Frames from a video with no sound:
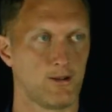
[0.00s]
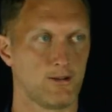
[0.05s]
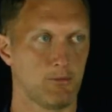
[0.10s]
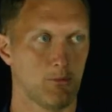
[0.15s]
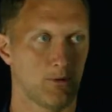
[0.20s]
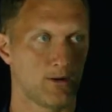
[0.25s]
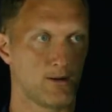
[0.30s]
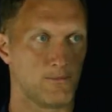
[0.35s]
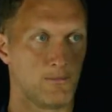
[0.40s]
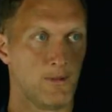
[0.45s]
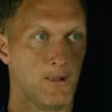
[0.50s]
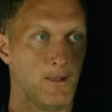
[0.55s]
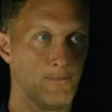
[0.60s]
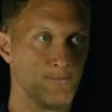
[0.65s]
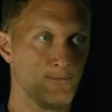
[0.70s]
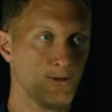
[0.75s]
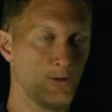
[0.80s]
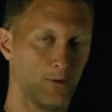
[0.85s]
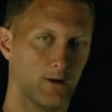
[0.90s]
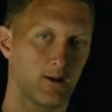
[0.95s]
You want to
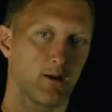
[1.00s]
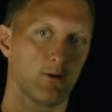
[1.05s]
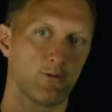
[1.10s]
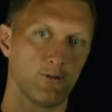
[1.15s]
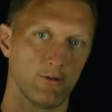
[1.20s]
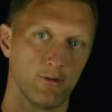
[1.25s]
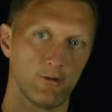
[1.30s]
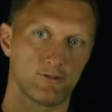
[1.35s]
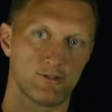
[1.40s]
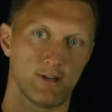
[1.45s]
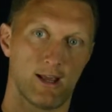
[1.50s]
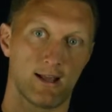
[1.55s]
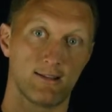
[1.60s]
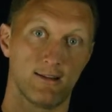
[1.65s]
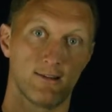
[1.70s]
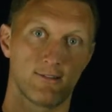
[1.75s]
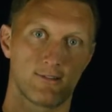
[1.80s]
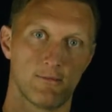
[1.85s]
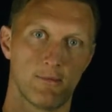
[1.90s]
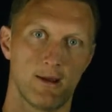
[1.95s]
you want to go through a little
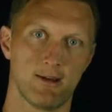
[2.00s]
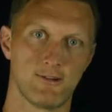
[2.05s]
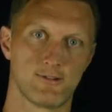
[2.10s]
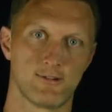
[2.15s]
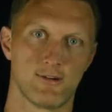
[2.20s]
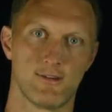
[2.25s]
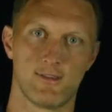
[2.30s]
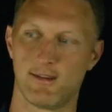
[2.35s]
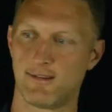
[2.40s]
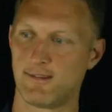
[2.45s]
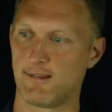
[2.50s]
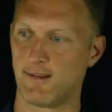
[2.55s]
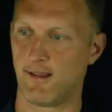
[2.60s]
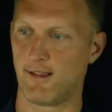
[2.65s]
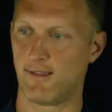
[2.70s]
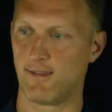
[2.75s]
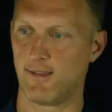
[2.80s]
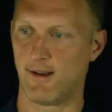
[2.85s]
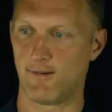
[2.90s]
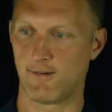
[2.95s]
checklist to make sure that
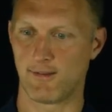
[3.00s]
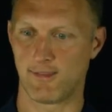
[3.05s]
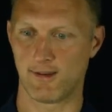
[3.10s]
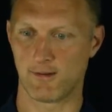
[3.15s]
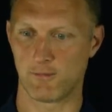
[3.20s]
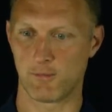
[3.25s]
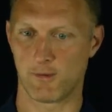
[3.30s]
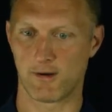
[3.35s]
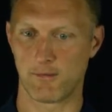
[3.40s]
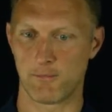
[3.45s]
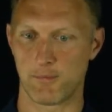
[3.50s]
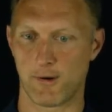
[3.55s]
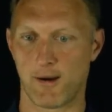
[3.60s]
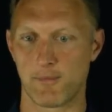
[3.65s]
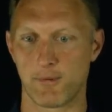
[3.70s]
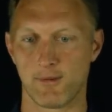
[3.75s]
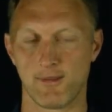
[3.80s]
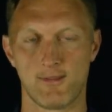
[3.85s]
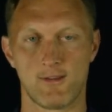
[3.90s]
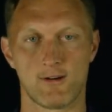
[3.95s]
uh, that everything's working properly.